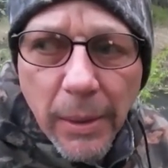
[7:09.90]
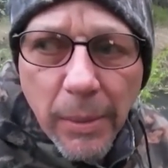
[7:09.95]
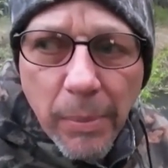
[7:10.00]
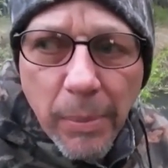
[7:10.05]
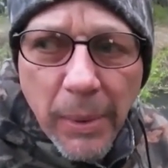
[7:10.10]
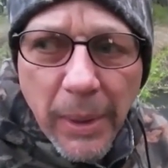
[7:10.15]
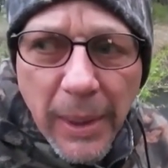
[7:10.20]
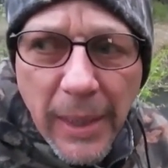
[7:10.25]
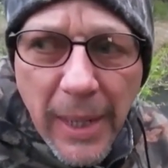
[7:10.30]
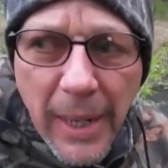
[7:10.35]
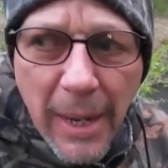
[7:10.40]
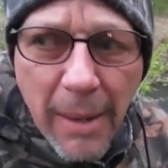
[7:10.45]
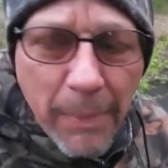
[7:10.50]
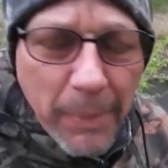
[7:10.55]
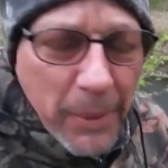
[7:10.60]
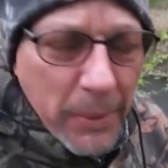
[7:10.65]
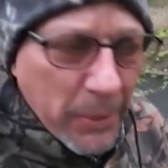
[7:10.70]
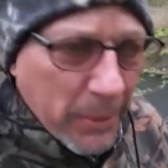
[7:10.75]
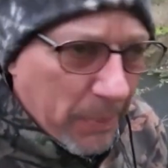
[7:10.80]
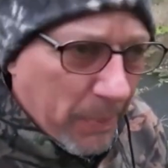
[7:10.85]
Pretty
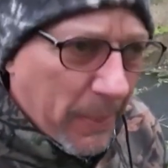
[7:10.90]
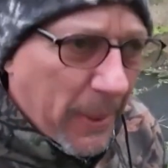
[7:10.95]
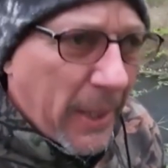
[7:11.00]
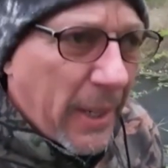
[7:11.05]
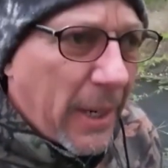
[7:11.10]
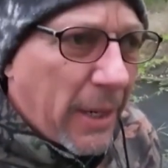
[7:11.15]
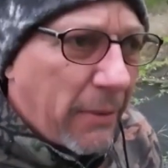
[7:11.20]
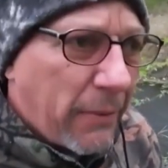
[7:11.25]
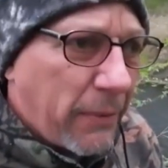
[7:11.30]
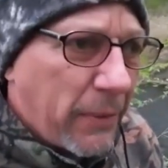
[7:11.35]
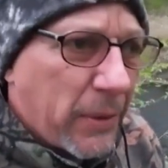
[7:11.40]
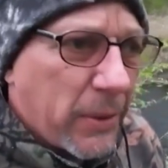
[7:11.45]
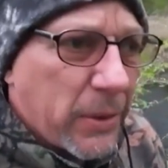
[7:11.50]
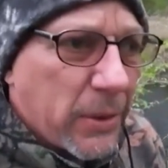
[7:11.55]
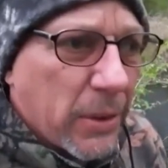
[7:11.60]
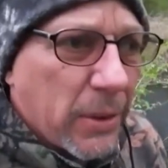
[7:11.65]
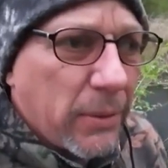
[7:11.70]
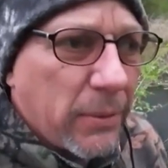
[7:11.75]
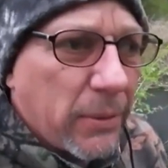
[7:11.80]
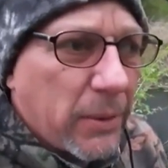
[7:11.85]
happy with my efforts
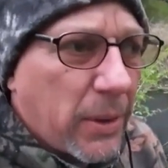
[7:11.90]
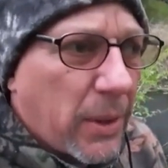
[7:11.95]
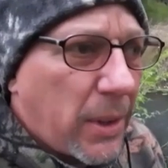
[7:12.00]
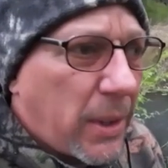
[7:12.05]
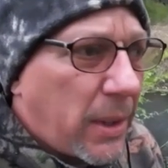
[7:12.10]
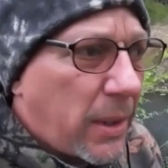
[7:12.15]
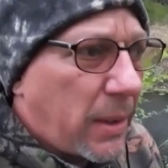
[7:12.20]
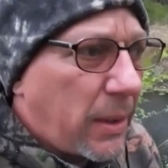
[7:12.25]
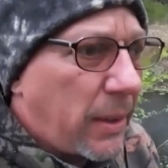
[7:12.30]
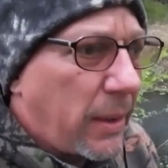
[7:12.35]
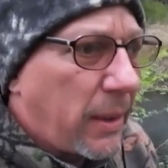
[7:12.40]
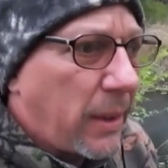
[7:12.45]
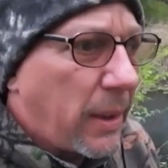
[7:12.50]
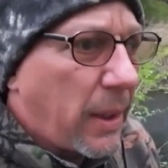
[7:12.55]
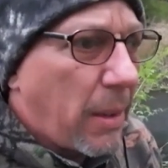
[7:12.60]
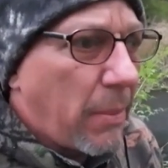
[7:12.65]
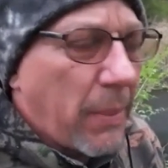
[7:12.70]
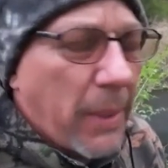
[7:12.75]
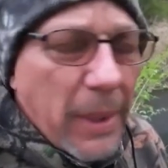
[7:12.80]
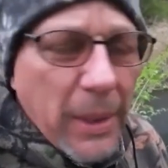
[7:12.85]
overall.
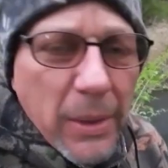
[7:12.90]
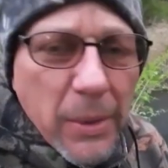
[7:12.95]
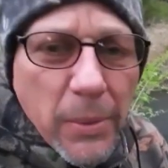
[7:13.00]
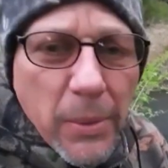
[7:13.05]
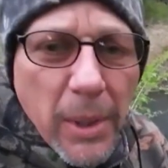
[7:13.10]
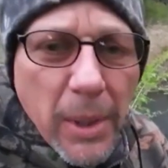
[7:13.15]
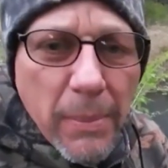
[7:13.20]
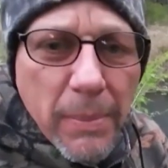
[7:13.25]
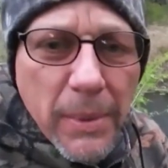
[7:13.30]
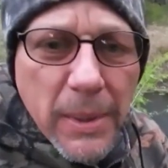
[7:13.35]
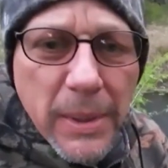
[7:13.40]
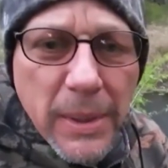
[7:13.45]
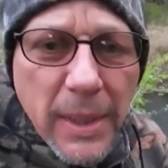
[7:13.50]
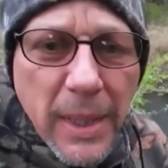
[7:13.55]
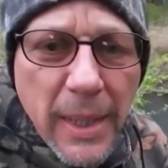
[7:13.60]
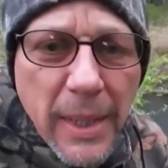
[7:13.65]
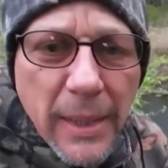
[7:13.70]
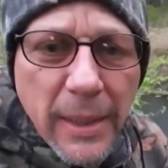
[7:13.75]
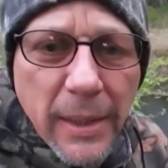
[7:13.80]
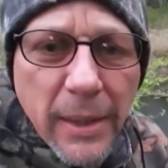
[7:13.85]
I made the one
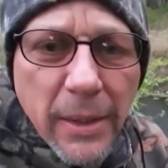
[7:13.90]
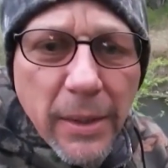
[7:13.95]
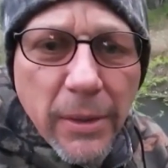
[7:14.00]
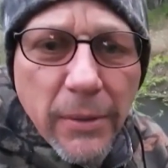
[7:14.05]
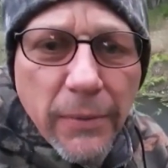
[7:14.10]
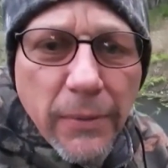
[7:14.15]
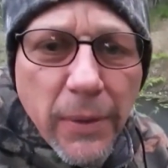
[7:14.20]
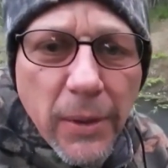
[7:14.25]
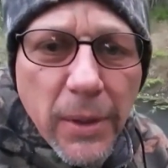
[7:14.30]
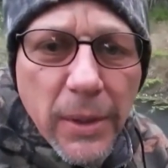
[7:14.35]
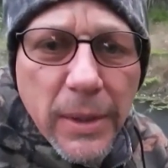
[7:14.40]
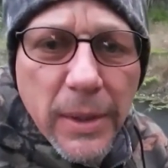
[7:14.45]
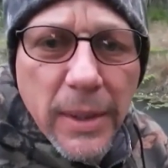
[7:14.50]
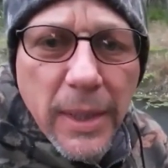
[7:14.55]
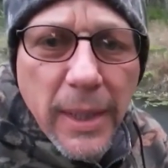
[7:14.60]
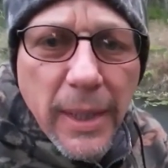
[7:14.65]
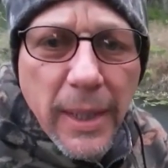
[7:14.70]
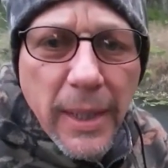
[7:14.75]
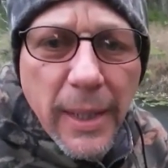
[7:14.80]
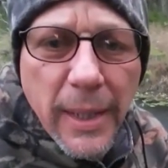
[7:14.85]
mistake there the first
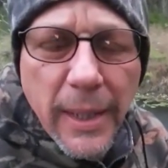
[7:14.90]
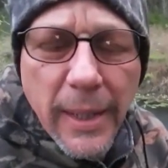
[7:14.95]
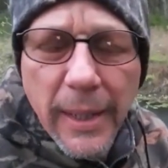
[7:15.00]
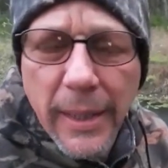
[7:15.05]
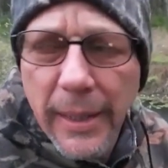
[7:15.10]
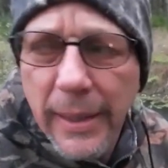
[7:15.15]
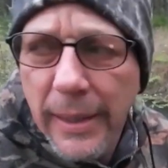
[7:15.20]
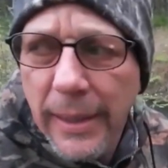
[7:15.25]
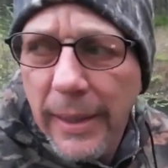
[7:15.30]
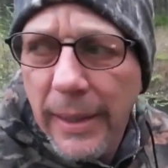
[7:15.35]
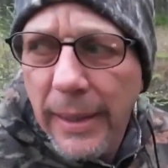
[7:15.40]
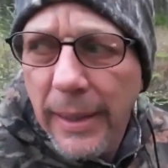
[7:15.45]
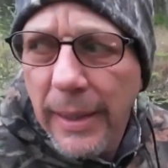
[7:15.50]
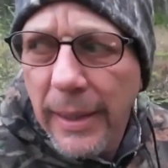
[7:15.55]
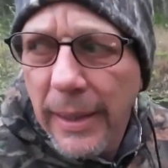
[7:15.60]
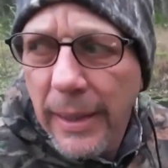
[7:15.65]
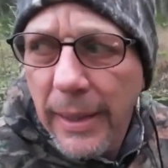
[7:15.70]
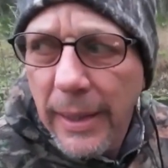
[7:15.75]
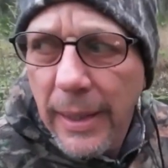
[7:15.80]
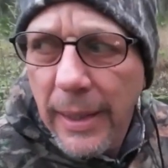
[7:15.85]
day.
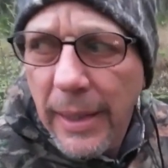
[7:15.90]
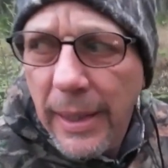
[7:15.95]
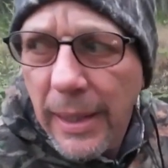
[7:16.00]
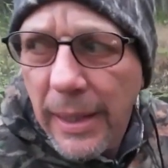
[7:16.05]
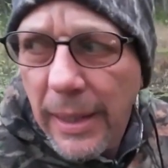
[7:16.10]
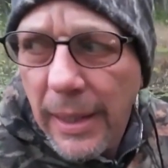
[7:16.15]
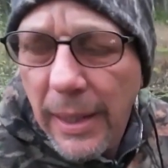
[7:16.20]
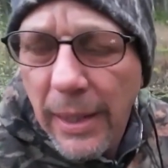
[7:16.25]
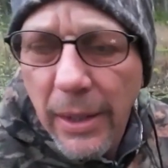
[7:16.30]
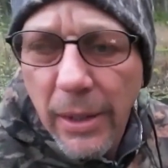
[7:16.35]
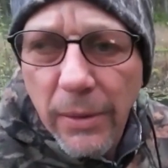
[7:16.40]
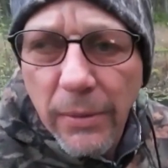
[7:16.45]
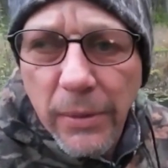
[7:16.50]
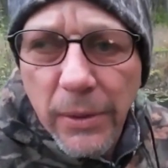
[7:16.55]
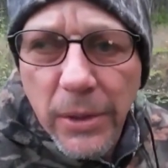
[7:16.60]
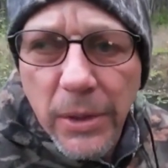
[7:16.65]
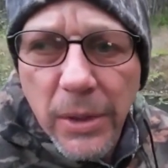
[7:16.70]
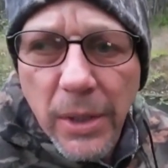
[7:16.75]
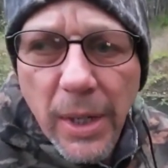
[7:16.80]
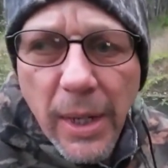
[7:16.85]
I
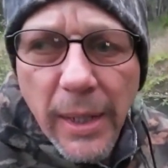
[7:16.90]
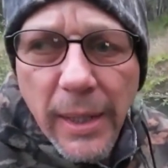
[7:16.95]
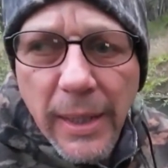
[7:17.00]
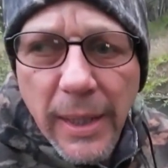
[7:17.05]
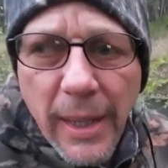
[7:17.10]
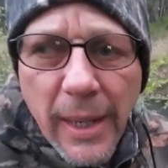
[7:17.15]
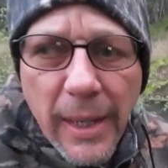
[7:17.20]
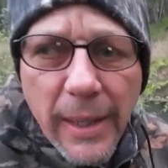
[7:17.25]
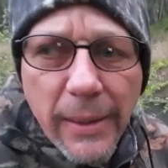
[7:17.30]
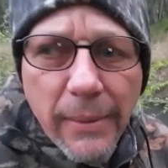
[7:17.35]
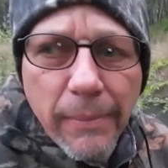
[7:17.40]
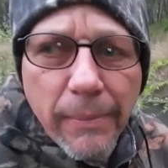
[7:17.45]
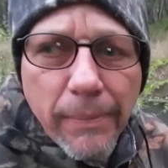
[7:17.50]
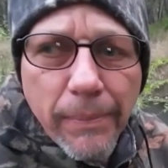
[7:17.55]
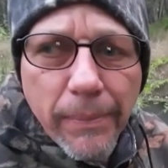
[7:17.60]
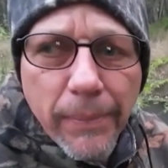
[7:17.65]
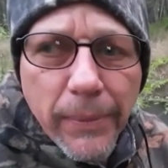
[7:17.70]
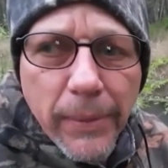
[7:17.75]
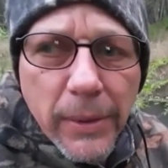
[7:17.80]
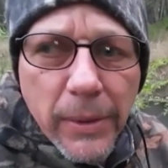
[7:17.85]
overshot that
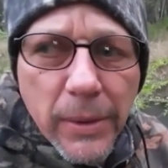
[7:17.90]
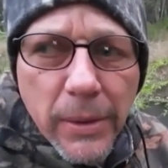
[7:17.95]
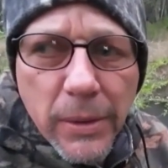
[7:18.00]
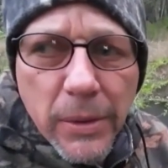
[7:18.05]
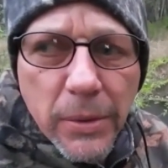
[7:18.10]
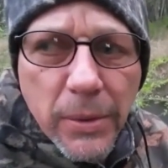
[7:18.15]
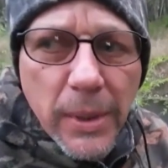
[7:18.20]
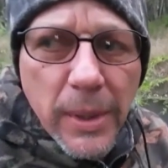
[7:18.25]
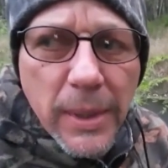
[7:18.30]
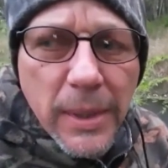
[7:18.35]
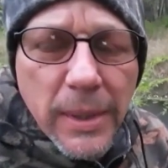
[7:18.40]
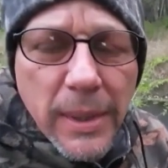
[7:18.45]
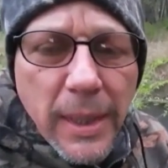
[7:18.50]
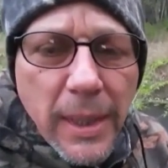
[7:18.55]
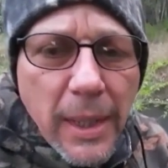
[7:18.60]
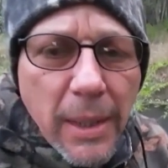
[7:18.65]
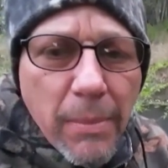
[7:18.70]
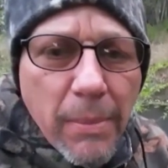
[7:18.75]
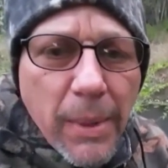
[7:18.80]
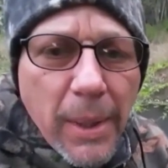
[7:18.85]
tree
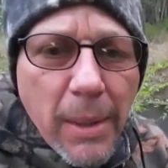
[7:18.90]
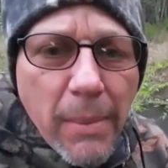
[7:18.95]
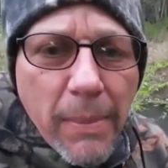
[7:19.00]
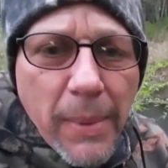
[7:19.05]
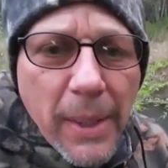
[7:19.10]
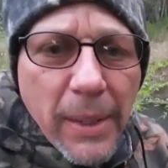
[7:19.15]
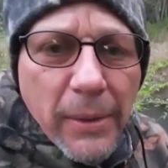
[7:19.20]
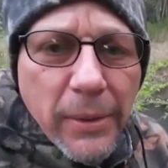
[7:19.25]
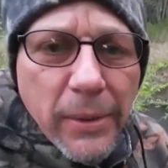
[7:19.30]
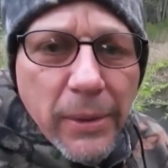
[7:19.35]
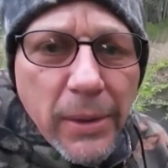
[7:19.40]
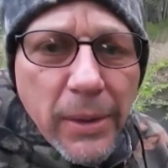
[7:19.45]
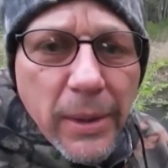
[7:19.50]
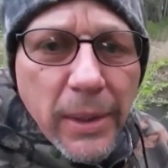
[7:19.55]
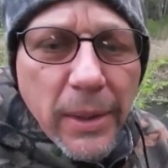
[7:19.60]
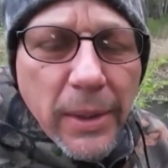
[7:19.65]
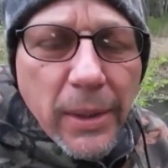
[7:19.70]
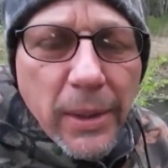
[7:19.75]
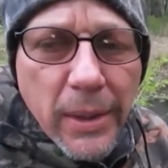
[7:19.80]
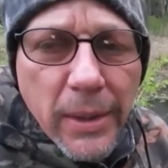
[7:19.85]
stand by about 30
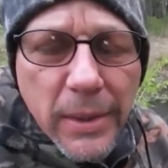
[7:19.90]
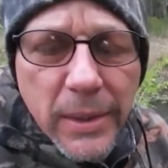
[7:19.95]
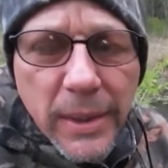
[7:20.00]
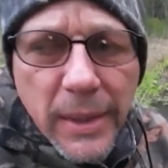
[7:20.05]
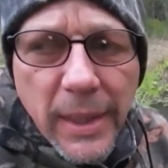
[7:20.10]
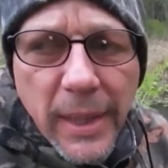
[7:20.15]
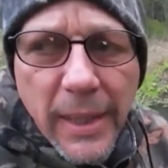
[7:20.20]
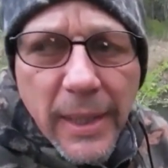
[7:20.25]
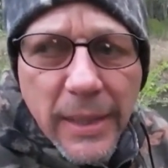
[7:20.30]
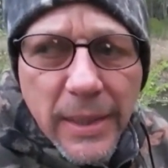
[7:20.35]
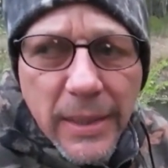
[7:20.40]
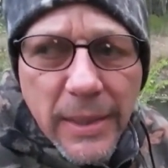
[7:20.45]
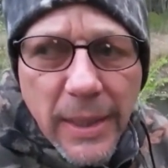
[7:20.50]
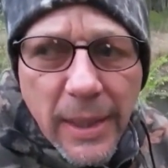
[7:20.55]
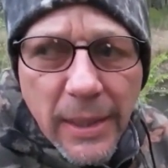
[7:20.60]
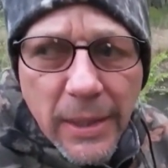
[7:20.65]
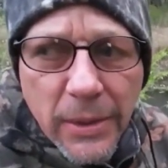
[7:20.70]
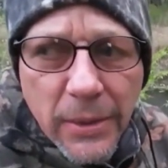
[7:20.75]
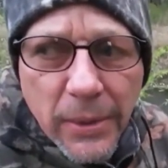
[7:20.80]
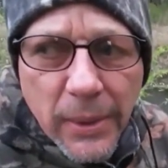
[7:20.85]
yards and laid a
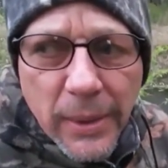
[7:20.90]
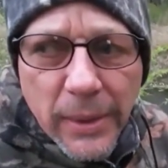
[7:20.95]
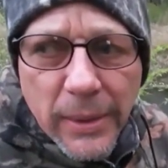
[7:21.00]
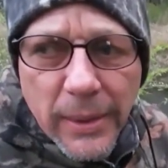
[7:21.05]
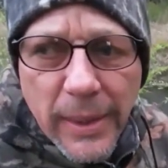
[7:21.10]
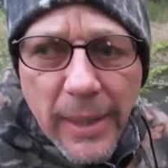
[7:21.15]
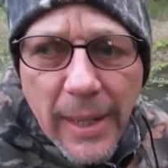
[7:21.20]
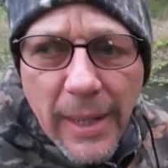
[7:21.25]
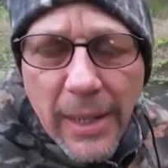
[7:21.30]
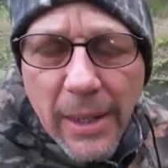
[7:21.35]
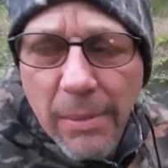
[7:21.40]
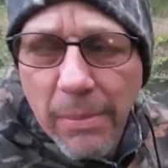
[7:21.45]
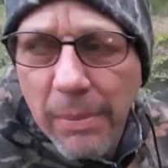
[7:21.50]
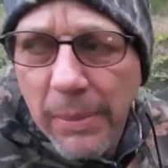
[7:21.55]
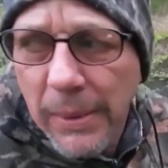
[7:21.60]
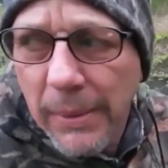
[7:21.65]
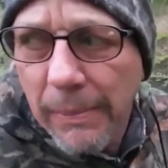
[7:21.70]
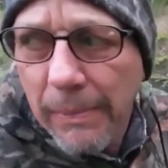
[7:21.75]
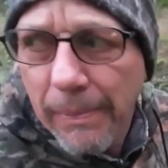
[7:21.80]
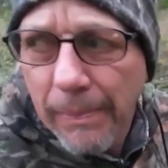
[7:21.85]
scent trail down, but